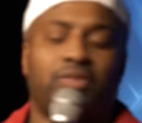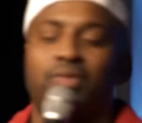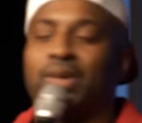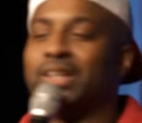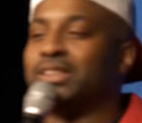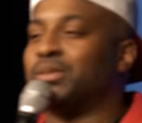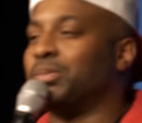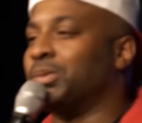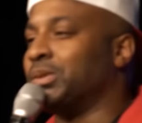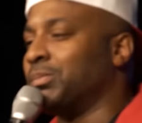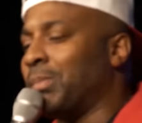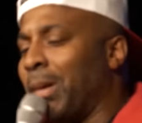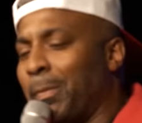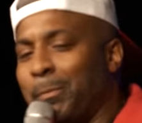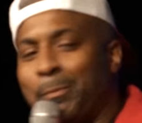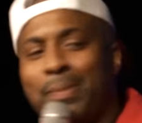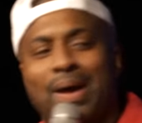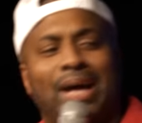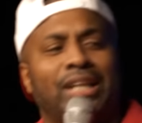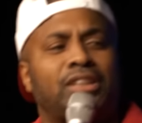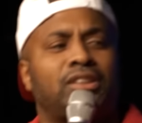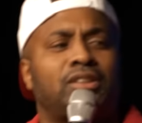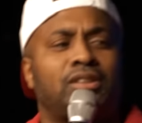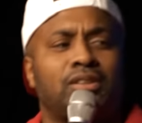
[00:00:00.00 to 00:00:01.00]
recipes, my
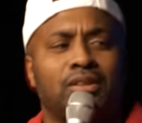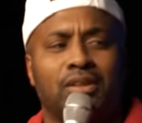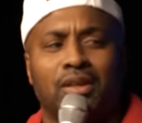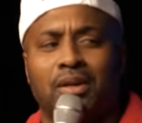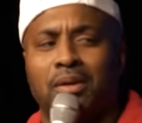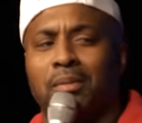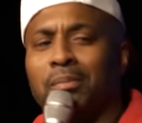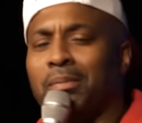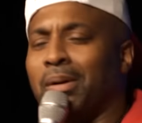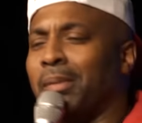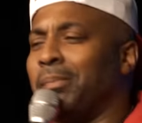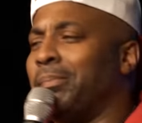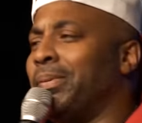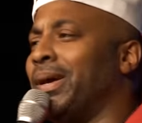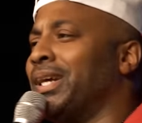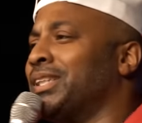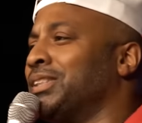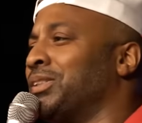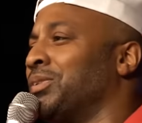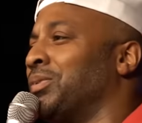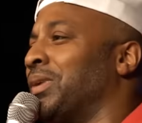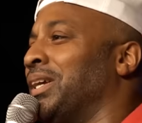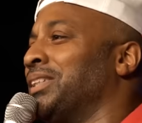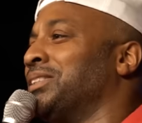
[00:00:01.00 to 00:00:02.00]
best, my
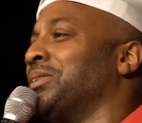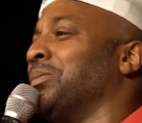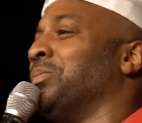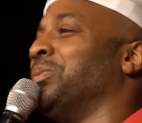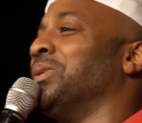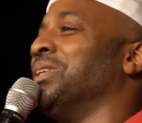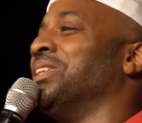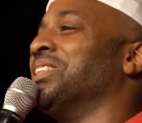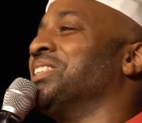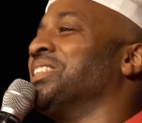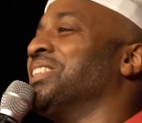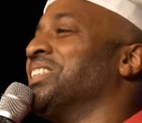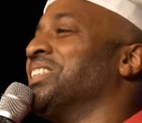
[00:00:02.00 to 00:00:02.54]
best recipes.